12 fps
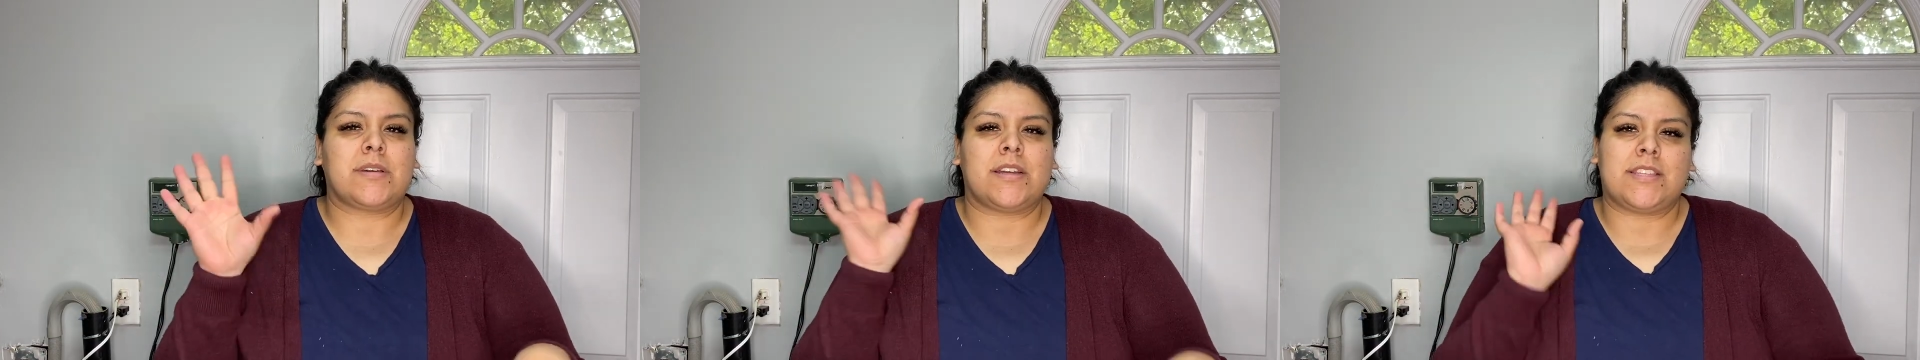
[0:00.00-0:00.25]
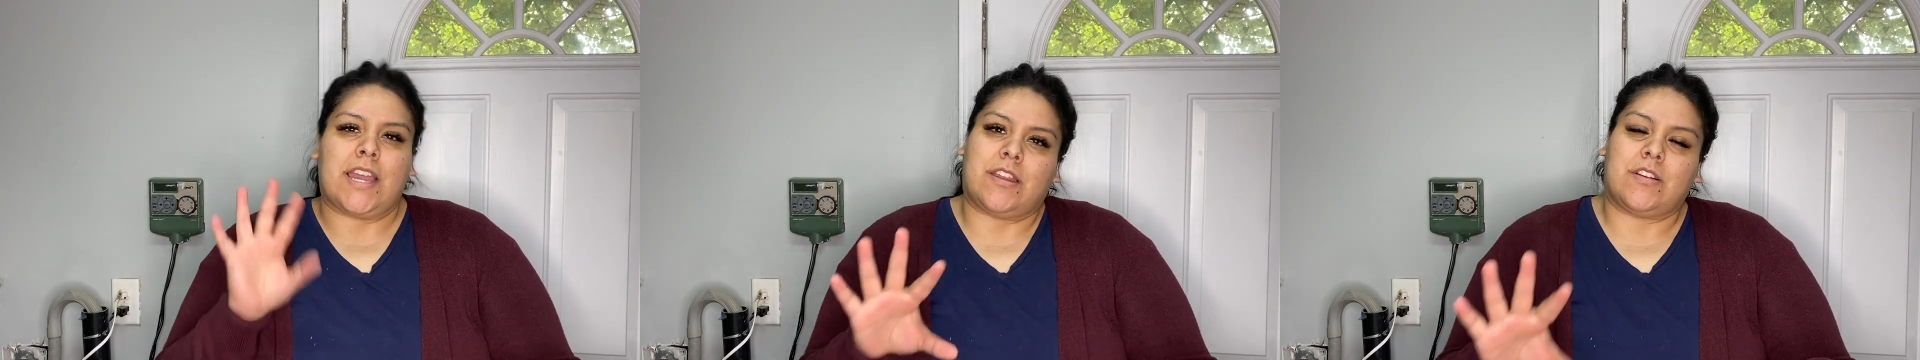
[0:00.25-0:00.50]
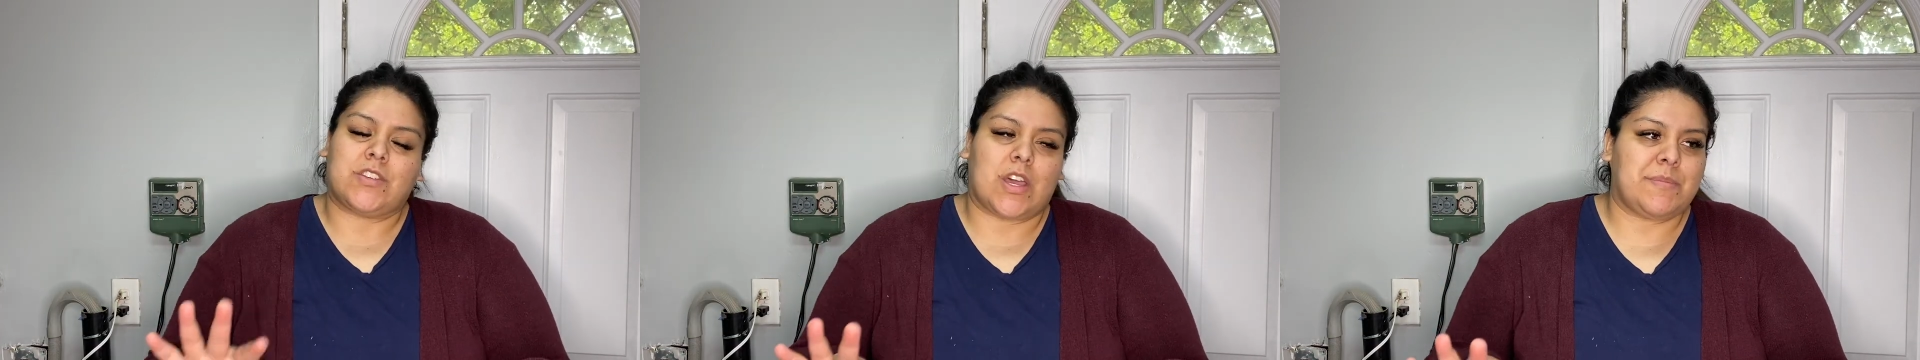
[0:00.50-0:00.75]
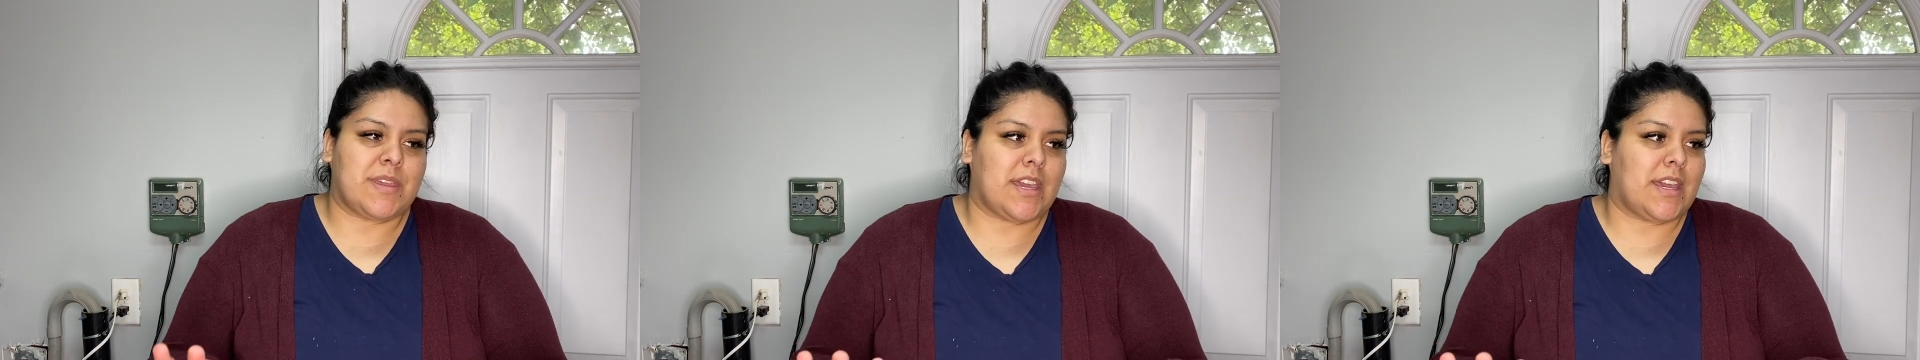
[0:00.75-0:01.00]
containers
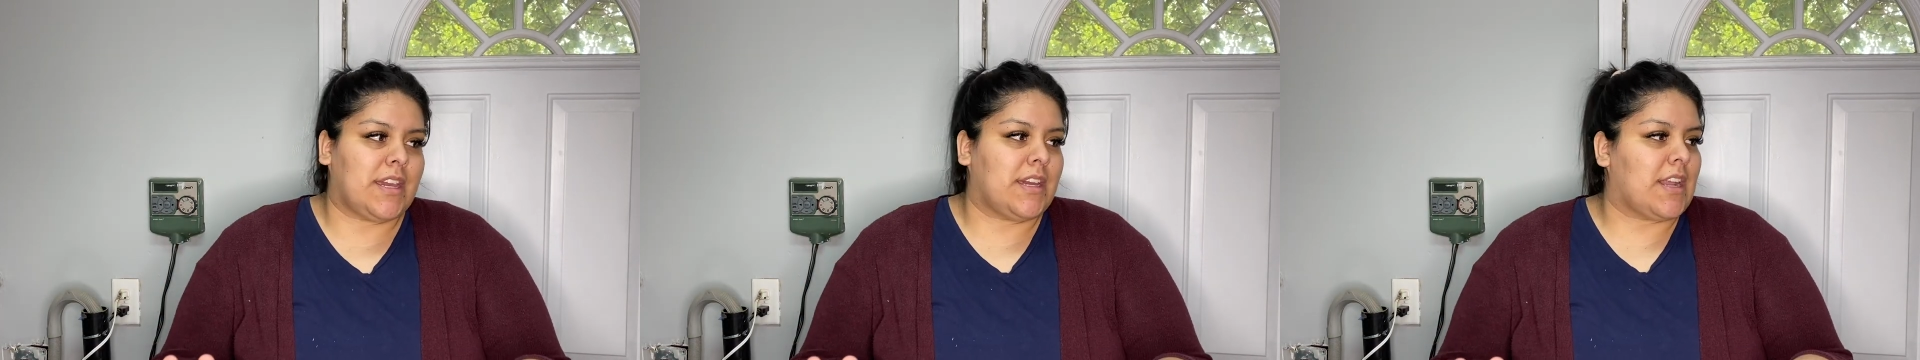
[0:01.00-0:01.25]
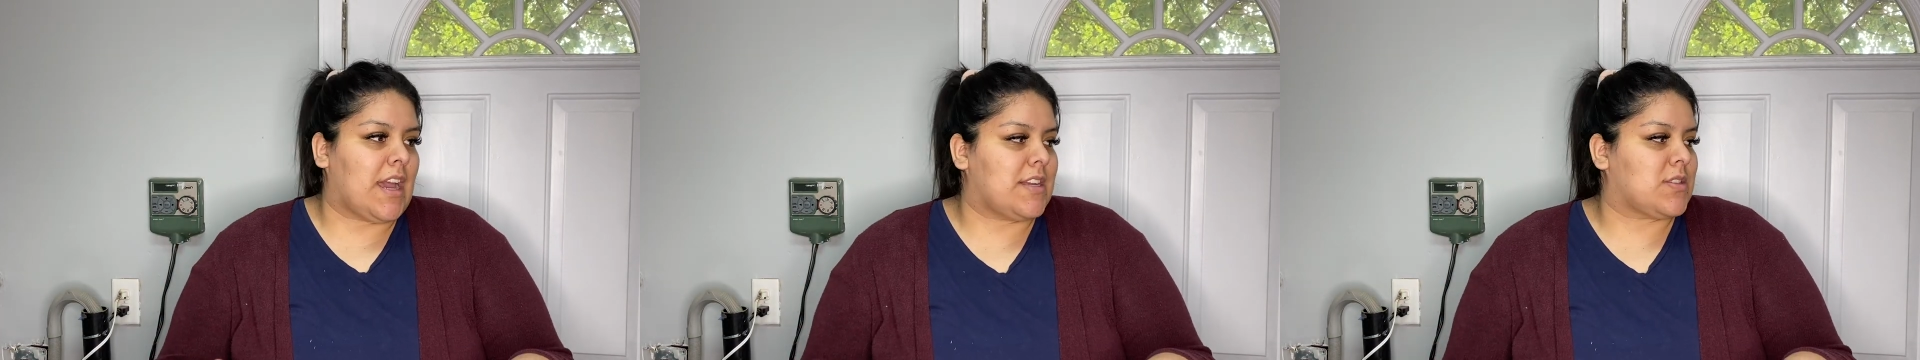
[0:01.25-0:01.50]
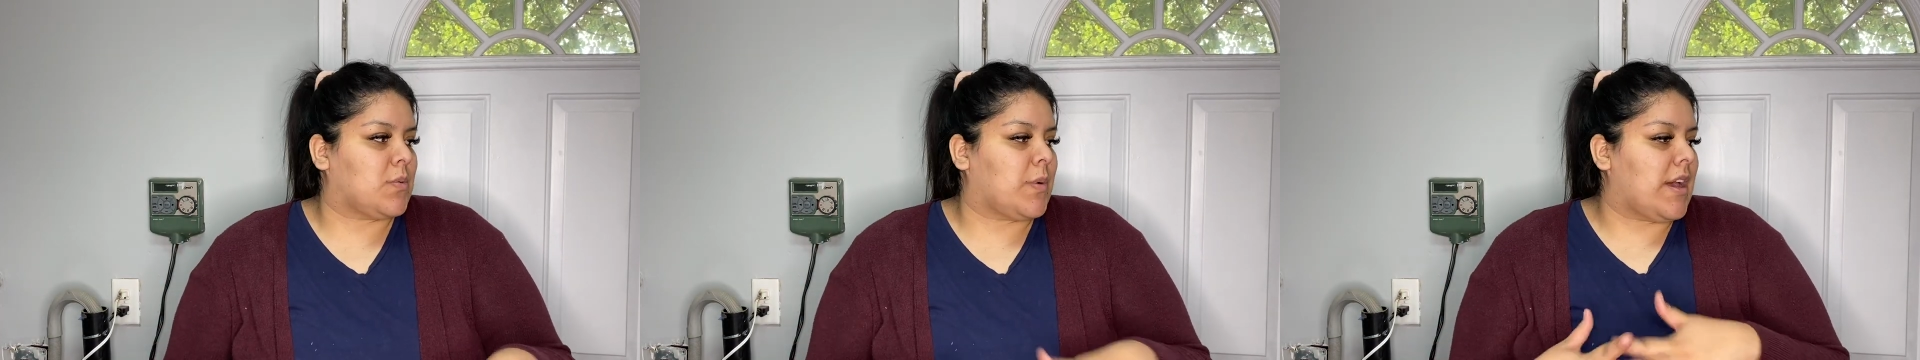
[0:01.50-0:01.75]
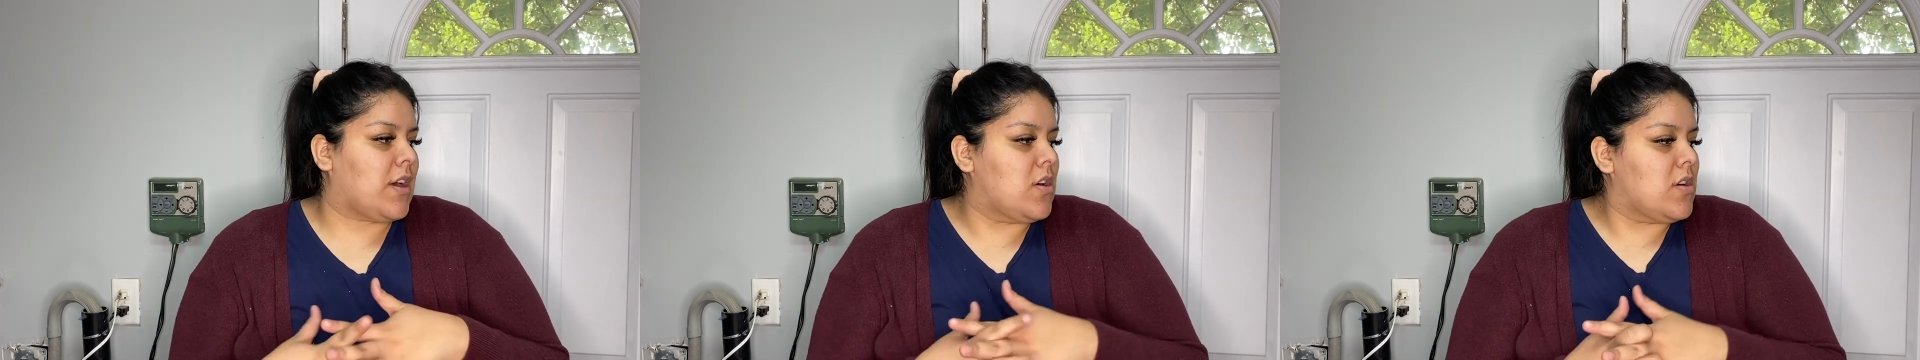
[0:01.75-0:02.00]
coming in as
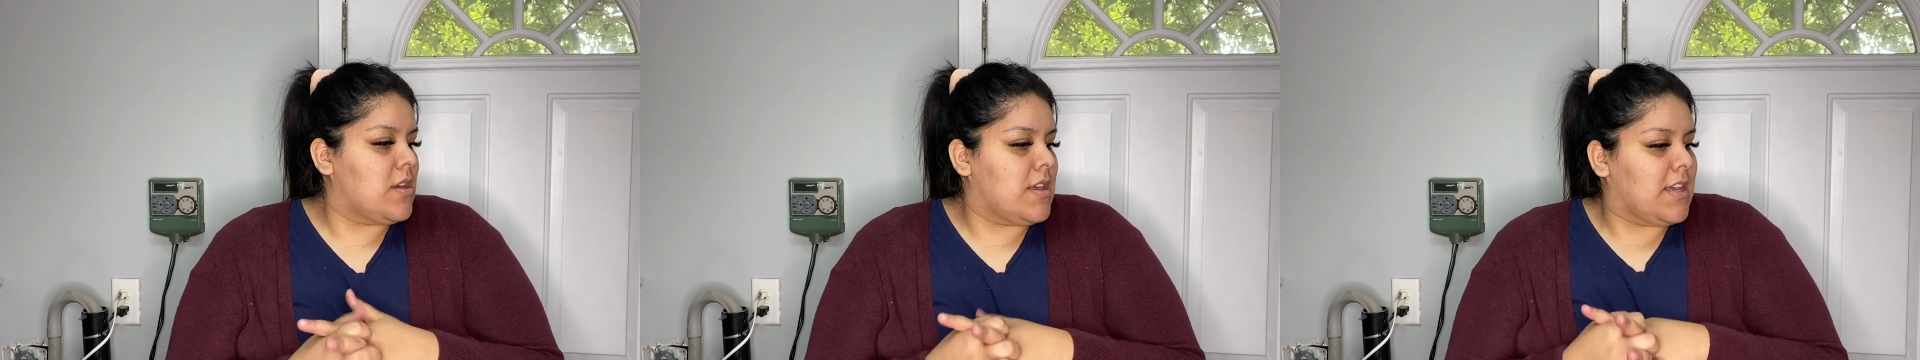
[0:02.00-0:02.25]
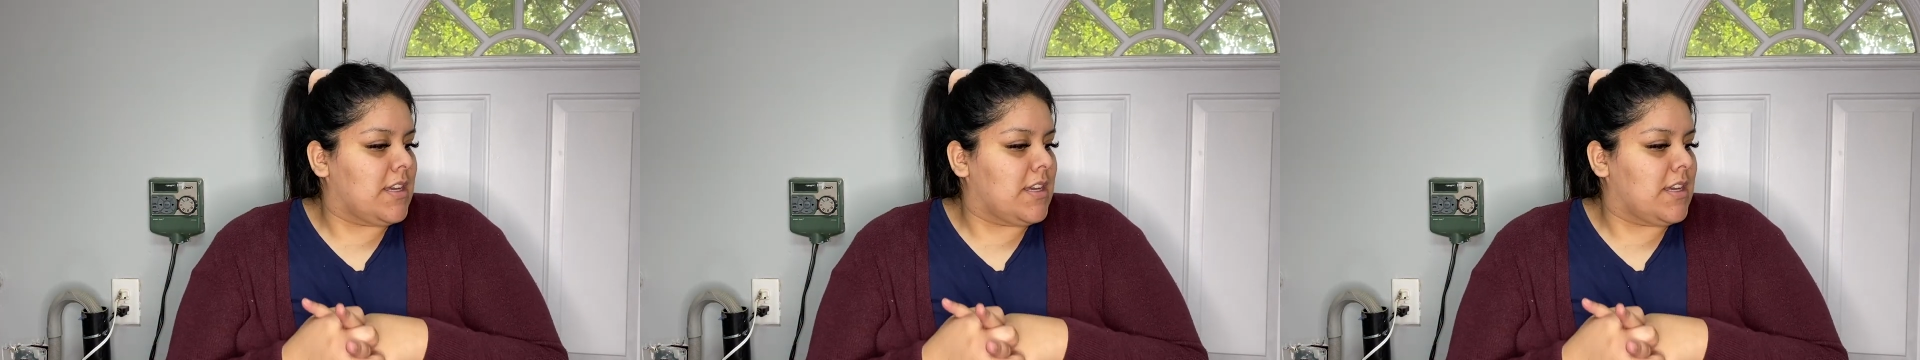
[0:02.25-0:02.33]
well.